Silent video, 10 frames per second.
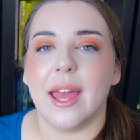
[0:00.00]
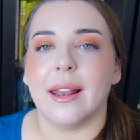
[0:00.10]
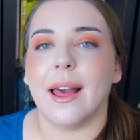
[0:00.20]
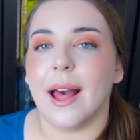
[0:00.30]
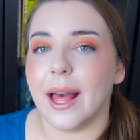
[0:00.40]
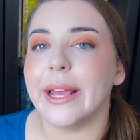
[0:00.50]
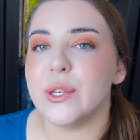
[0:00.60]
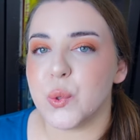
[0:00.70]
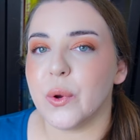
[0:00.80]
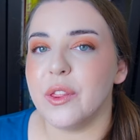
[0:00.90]
and
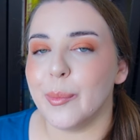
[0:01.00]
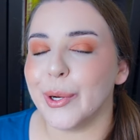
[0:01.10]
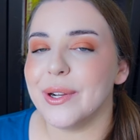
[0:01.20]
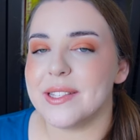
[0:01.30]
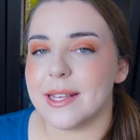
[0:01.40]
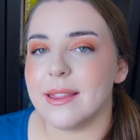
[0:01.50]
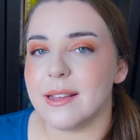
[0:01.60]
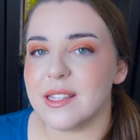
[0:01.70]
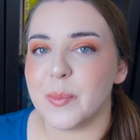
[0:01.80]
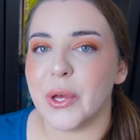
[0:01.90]
kind toward the birds in
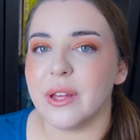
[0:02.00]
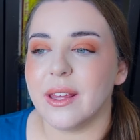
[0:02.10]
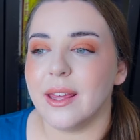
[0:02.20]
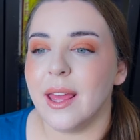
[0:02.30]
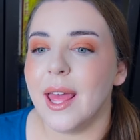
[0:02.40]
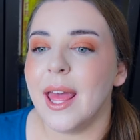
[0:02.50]
this book.